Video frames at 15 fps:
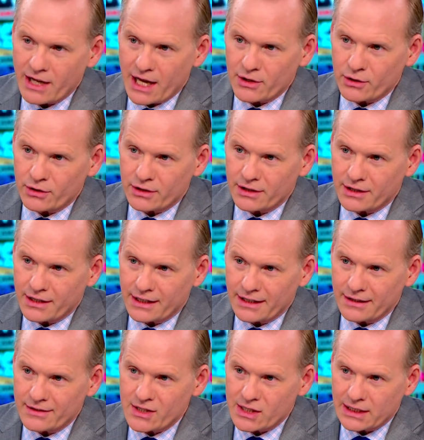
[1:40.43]
gotten a good
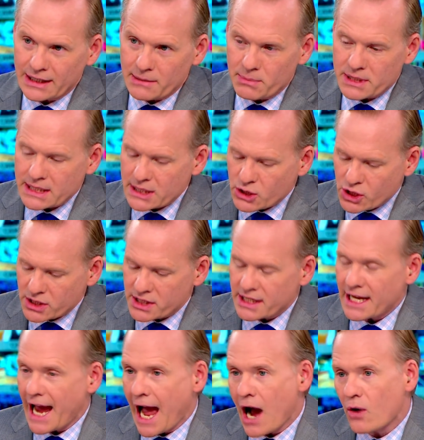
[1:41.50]
night's sleep? Is it just
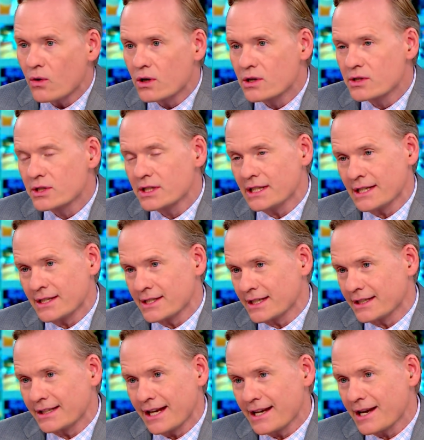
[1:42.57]
the hours? Is
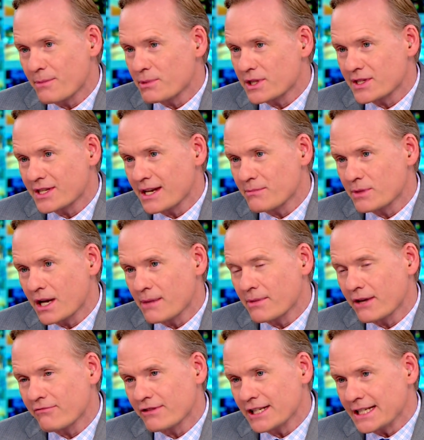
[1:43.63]
it getting up at the same time
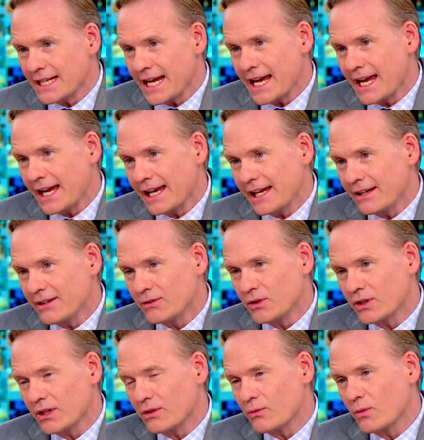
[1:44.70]
every day?
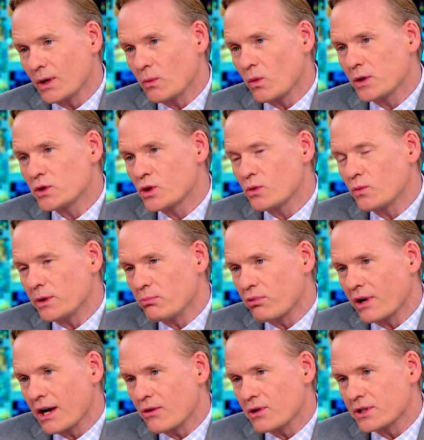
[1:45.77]
You know, what, what should we
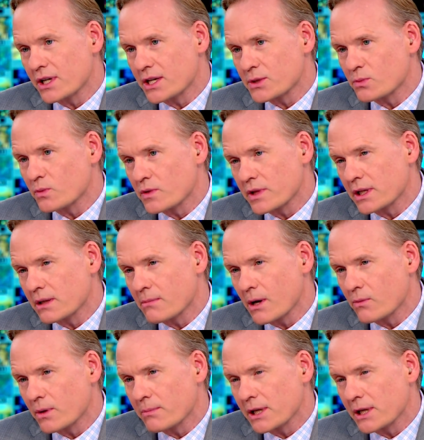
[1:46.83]
prioritize when we're thinking about what